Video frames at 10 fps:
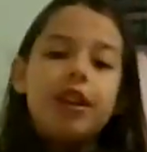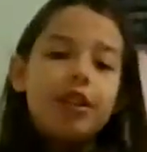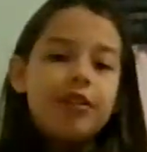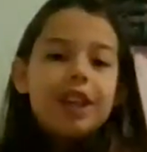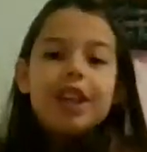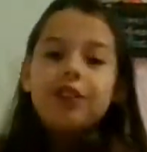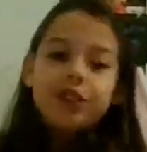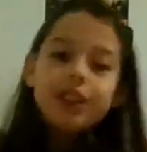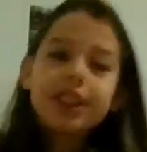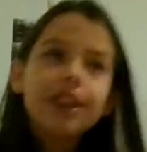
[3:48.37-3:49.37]
little video
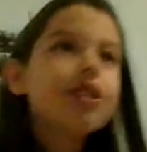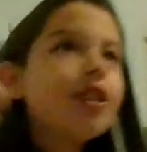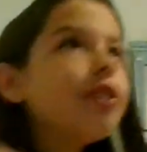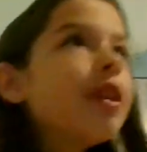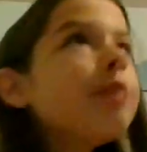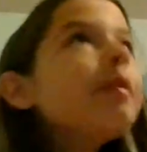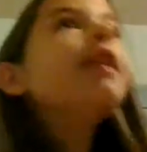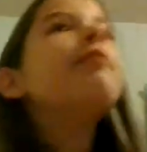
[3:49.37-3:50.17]
just introducing me.